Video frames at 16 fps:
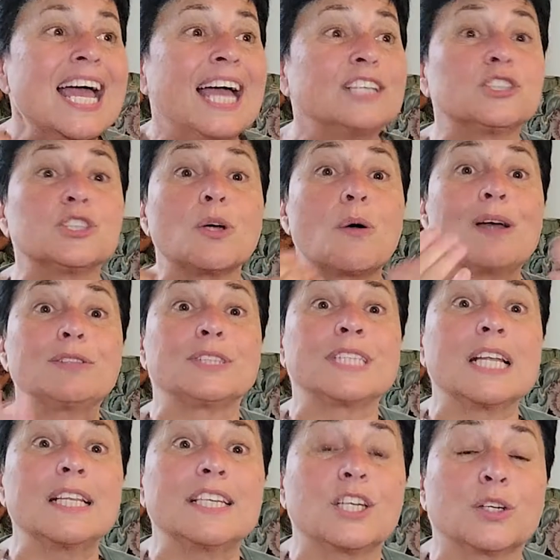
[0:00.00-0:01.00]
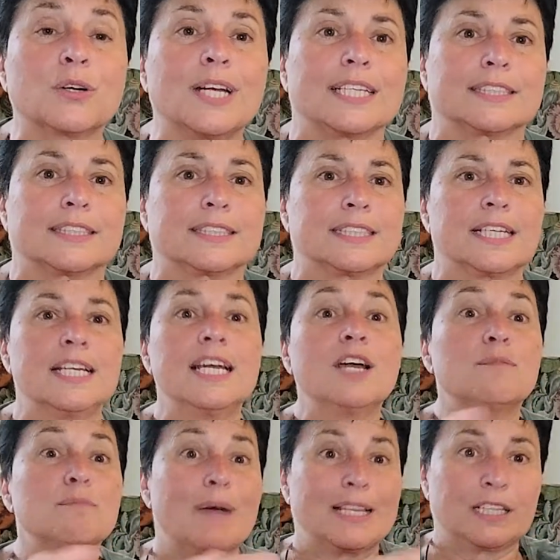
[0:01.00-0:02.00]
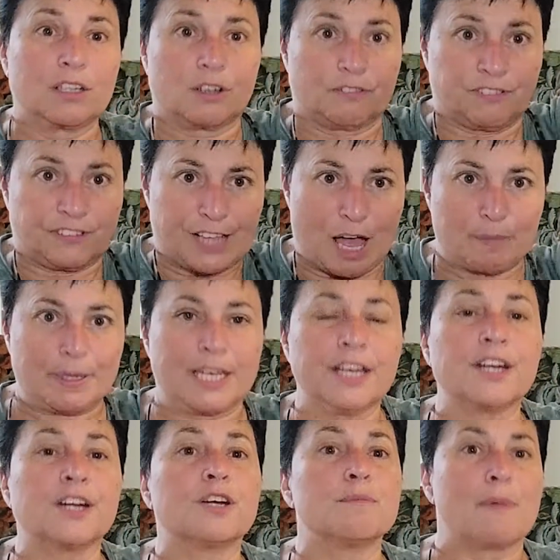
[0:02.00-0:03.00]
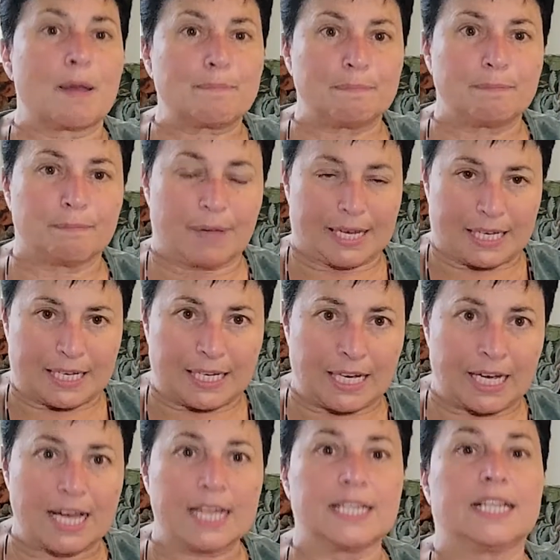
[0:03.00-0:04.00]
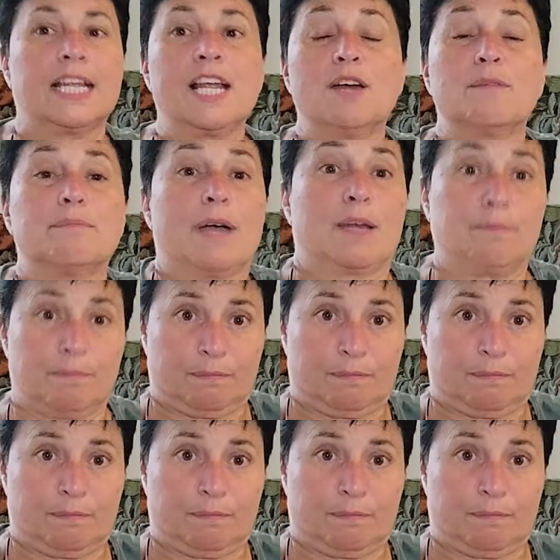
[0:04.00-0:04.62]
And so I was telling Chris, my little flabby here, my gut, my